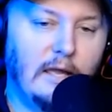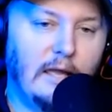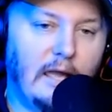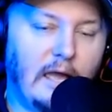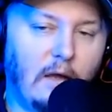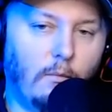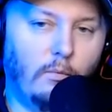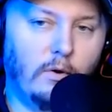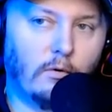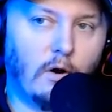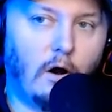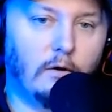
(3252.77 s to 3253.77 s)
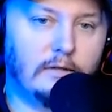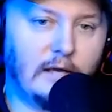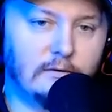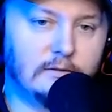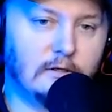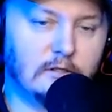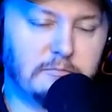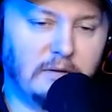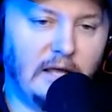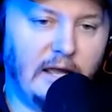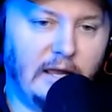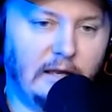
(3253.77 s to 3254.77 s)
and we were all downstairs
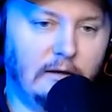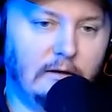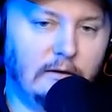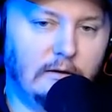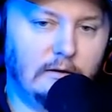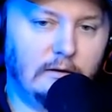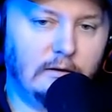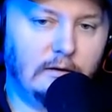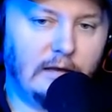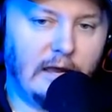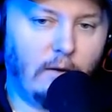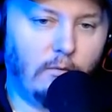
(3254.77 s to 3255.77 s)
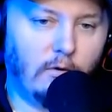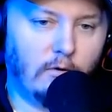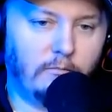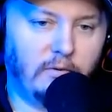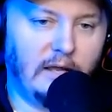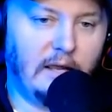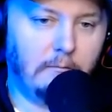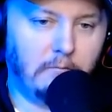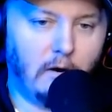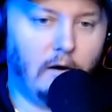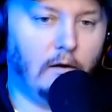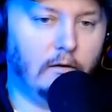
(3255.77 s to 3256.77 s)
playing, and we were playing
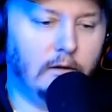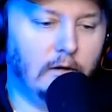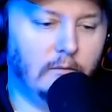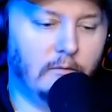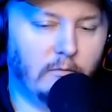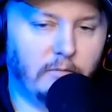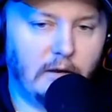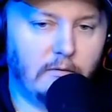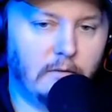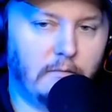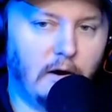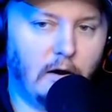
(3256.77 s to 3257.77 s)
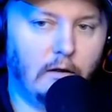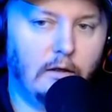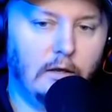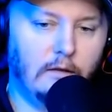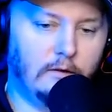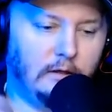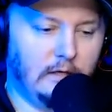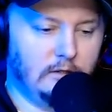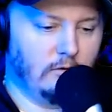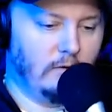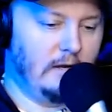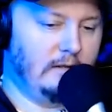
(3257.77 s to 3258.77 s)
ball. You know, I mean, we're playing with a ball. The kids
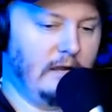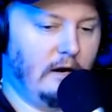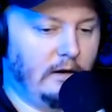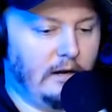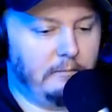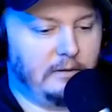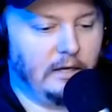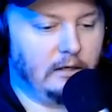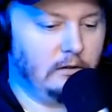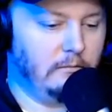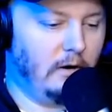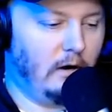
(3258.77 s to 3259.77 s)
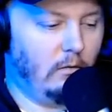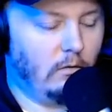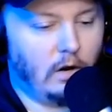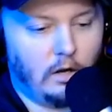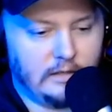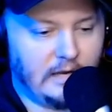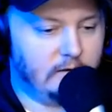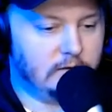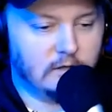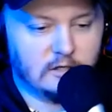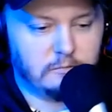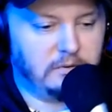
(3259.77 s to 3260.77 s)
are right there, and I'm kicking the ball, and we're all
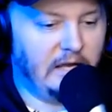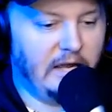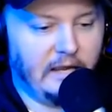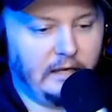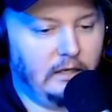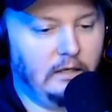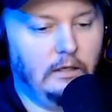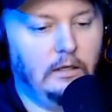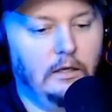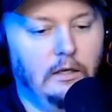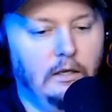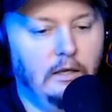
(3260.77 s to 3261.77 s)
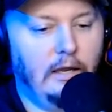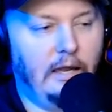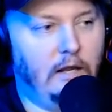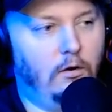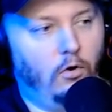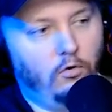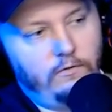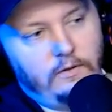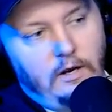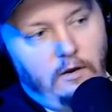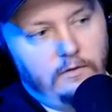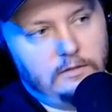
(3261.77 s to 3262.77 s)
downstairs playing. And over
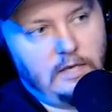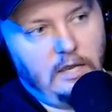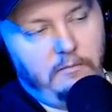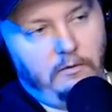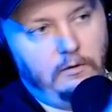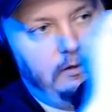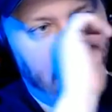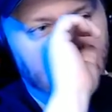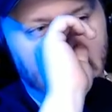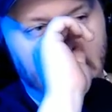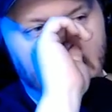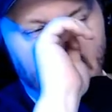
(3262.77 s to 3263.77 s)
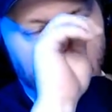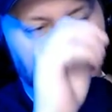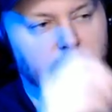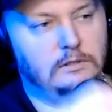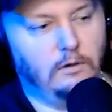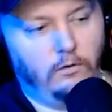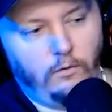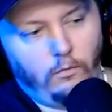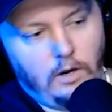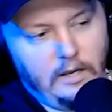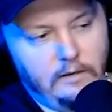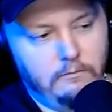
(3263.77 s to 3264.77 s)
there on the table is still the
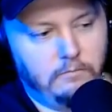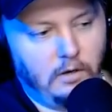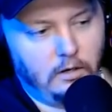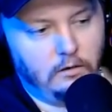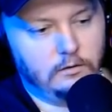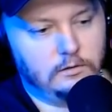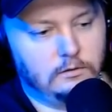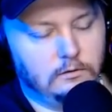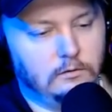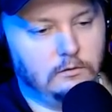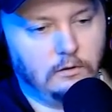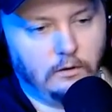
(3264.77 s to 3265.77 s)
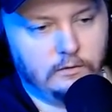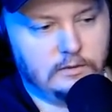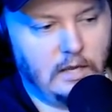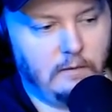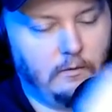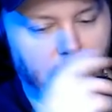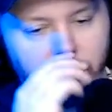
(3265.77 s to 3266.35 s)
wine bottles on the table,